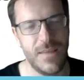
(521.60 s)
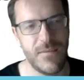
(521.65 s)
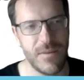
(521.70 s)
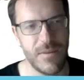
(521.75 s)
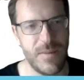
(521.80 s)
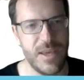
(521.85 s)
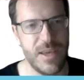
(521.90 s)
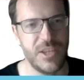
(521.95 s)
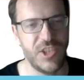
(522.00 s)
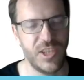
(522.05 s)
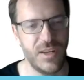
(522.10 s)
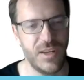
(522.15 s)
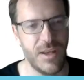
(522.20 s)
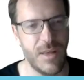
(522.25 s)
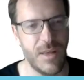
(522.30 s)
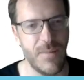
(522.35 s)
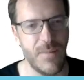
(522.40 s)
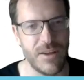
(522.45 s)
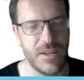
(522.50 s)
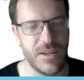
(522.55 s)
information
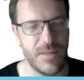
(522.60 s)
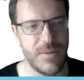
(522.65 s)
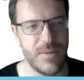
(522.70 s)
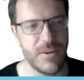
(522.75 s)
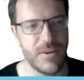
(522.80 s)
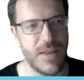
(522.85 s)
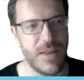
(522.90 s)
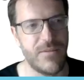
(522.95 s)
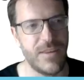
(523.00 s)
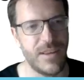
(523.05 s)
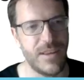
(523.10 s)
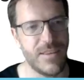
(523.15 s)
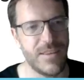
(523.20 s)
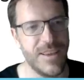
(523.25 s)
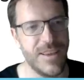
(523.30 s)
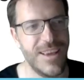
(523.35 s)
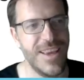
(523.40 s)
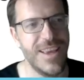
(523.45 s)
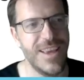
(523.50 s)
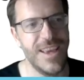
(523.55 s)
about
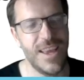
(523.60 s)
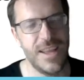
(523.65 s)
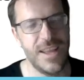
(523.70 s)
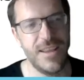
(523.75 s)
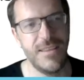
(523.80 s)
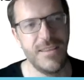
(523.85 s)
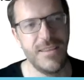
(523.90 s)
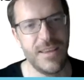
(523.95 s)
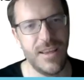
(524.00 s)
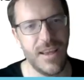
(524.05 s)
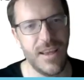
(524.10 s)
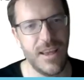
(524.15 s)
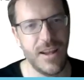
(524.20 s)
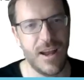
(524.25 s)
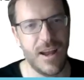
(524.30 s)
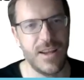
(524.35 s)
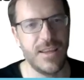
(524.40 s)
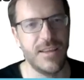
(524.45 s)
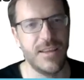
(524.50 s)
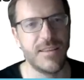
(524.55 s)
demographics, it is
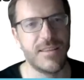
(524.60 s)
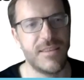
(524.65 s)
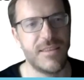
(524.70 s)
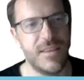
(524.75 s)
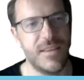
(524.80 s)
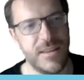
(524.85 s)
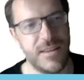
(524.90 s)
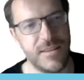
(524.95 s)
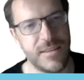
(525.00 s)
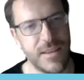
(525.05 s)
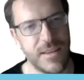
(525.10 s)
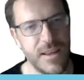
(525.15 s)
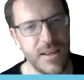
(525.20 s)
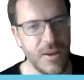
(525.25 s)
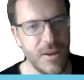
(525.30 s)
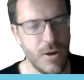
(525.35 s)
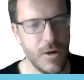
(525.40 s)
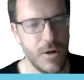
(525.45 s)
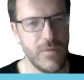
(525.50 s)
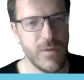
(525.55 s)
an audience that is
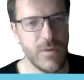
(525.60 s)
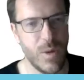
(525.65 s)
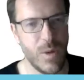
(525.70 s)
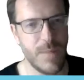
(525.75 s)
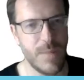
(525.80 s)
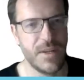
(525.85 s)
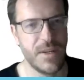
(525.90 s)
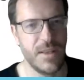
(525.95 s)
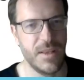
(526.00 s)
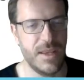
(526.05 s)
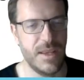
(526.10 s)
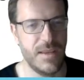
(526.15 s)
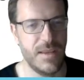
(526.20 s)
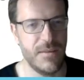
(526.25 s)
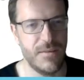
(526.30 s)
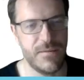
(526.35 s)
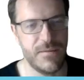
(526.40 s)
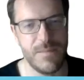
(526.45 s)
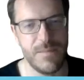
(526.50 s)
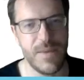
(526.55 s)

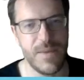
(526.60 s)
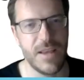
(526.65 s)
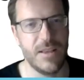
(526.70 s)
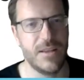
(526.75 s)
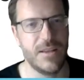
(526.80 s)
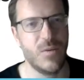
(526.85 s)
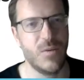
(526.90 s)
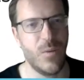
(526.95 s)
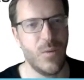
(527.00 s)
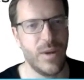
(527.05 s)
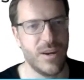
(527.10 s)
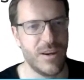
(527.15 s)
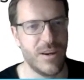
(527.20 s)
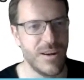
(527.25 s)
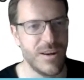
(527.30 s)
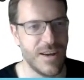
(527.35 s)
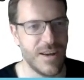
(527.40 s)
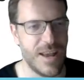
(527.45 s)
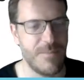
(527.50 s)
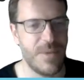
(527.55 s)
overwhelmingly female and
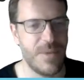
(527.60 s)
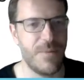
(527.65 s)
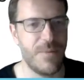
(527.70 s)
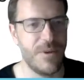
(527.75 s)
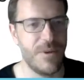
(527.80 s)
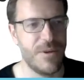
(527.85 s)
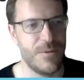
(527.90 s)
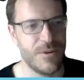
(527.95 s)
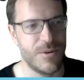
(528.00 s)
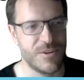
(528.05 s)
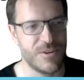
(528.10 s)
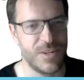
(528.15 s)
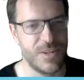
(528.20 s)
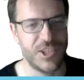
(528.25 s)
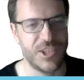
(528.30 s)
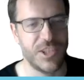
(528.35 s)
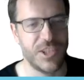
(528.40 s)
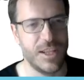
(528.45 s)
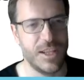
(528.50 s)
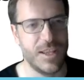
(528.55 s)
queer and people who are
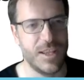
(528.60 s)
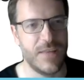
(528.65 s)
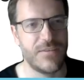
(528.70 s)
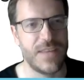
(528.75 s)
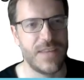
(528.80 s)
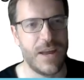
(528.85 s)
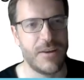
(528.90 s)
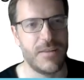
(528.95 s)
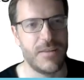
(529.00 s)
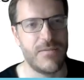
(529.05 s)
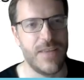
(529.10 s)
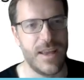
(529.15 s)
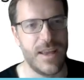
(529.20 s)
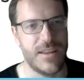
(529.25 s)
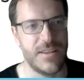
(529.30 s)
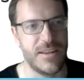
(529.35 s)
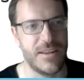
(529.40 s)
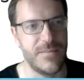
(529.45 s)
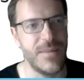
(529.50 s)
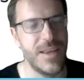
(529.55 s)
traditionally left out of
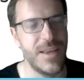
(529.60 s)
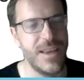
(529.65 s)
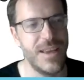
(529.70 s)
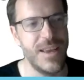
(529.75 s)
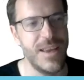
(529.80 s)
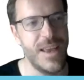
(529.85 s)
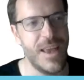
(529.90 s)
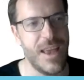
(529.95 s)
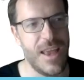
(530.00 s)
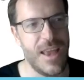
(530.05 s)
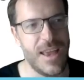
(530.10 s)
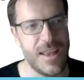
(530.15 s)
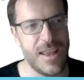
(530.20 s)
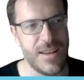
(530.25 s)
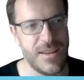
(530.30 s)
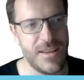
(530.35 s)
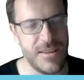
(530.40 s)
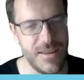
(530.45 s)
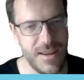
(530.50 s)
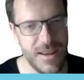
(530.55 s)
fandom.
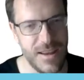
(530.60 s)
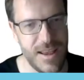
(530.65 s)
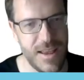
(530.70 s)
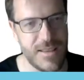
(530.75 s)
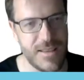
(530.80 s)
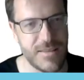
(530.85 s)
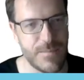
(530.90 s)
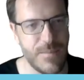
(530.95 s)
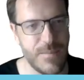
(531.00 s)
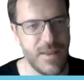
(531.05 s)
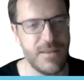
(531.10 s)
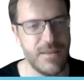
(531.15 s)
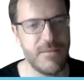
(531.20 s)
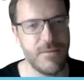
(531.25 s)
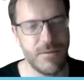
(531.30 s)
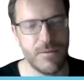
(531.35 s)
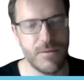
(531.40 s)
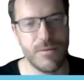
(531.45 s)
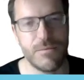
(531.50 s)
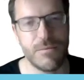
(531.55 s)
And it's
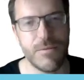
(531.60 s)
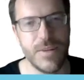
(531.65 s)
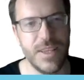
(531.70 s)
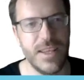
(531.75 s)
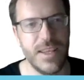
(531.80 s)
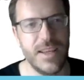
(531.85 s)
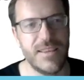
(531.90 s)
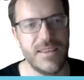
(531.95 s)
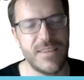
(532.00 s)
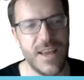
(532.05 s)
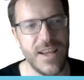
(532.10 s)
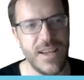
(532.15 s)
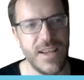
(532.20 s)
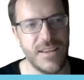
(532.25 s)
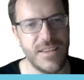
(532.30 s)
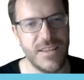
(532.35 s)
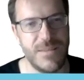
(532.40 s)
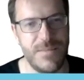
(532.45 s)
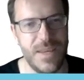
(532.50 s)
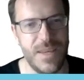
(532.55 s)
been really
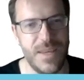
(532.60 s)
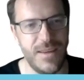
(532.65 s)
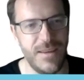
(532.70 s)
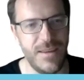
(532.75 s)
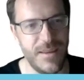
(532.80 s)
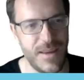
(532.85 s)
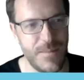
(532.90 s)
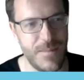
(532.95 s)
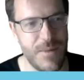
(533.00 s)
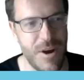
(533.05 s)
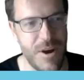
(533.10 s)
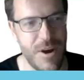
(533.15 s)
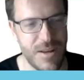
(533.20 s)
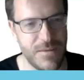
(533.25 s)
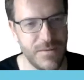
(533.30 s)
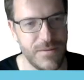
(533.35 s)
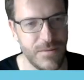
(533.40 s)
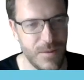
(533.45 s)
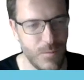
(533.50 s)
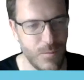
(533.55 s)
exciting to be a part
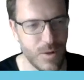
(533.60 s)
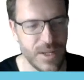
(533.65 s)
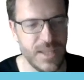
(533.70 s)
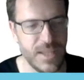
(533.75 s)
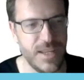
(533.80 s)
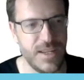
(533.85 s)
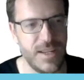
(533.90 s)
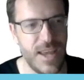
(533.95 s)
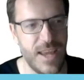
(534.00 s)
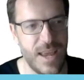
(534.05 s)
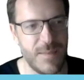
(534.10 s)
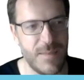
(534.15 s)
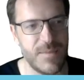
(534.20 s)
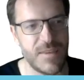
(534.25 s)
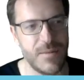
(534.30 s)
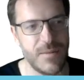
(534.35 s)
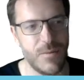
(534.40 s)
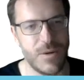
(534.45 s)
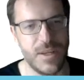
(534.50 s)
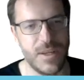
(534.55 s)
of working in
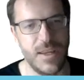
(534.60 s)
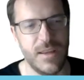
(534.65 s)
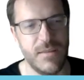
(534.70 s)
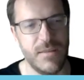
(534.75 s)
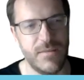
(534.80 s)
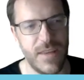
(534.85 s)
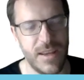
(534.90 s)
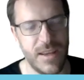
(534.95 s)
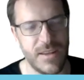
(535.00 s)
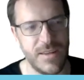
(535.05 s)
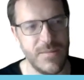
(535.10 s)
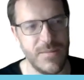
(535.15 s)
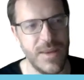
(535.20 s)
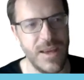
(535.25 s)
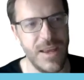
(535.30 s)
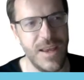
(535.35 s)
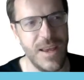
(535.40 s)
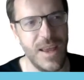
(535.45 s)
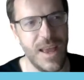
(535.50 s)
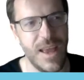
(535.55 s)
games and working in
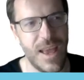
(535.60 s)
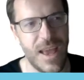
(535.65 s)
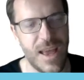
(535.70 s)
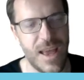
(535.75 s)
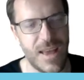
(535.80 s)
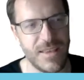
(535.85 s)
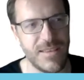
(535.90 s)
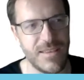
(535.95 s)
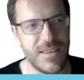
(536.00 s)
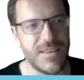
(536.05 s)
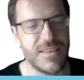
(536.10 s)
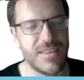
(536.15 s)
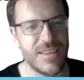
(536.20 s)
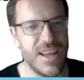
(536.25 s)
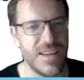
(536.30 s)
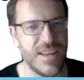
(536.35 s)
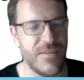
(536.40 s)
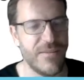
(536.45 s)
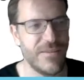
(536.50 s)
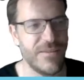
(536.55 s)
fandom as it's
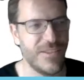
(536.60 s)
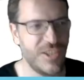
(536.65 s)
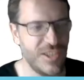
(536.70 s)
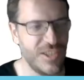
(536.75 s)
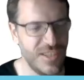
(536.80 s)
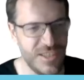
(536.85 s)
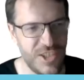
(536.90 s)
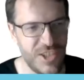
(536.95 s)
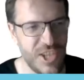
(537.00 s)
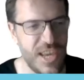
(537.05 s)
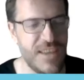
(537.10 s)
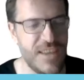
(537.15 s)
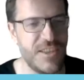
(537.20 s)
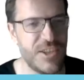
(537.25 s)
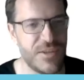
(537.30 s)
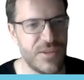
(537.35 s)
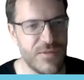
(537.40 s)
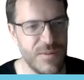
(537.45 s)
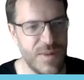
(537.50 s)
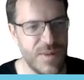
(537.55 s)
kind of
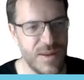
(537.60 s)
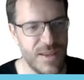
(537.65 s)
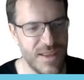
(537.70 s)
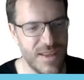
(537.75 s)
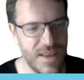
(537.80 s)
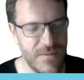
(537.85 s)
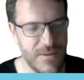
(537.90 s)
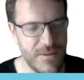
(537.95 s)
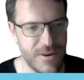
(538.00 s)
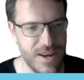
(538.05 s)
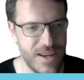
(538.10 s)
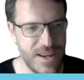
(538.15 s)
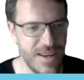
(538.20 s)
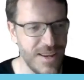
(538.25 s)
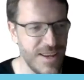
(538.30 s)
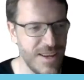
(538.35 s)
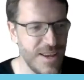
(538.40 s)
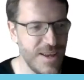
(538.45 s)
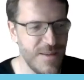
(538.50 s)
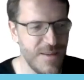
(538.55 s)
changed from a
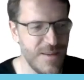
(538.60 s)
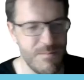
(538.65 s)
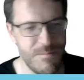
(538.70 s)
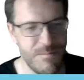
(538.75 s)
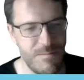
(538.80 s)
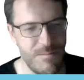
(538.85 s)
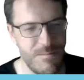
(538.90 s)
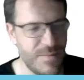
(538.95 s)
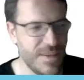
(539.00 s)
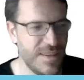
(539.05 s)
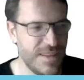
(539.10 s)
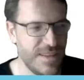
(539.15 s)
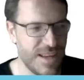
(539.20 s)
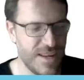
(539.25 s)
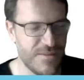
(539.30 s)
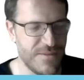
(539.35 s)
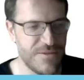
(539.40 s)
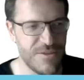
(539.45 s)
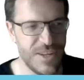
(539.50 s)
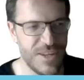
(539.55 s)
very
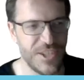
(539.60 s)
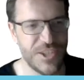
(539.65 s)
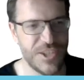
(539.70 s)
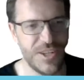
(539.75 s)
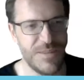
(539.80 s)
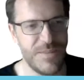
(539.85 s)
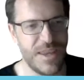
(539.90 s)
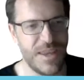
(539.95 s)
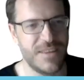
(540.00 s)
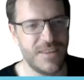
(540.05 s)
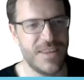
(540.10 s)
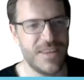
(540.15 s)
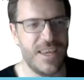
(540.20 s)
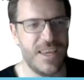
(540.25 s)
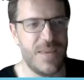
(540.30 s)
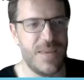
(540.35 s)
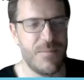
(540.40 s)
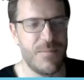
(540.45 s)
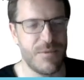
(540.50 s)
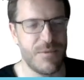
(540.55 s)
kind of traditional male
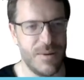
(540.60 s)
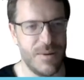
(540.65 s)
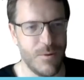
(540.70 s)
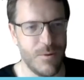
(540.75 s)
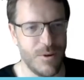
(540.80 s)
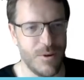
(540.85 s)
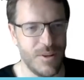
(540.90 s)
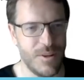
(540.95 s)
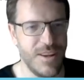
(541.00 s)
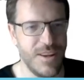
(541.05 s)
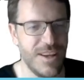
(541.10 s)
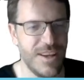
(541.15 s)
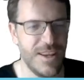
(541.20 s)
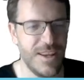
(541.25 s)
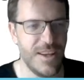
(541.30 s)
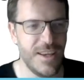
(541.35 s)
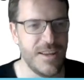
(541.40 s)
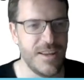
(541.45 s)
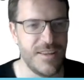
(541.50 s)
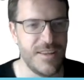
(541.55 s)
gatekeepery world
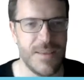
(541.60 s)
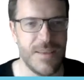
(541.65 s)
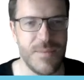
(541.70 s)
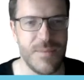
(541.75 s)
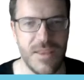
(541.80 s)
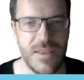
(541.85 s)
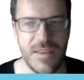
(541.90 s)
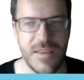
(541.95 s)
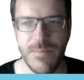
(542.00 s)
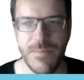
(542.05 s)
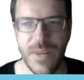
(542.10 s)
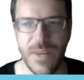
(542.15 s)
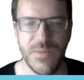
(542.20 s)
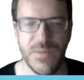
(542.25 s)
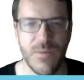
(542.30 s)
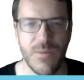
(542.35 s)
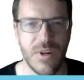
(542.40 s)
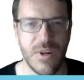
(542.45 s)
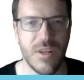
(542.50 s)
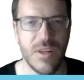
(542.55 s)
into something that's
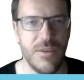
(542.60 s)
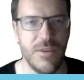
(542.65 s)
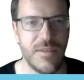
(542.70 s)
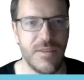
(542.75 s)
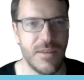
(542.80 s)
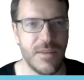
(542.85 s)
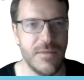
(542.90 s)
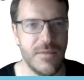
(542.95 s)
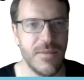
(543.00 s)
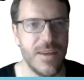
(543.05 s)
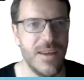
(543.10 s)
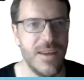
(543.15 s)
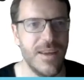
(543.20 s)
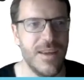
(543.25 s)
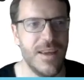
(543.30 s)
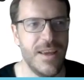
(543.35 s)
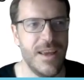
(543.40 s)
much more inclusive.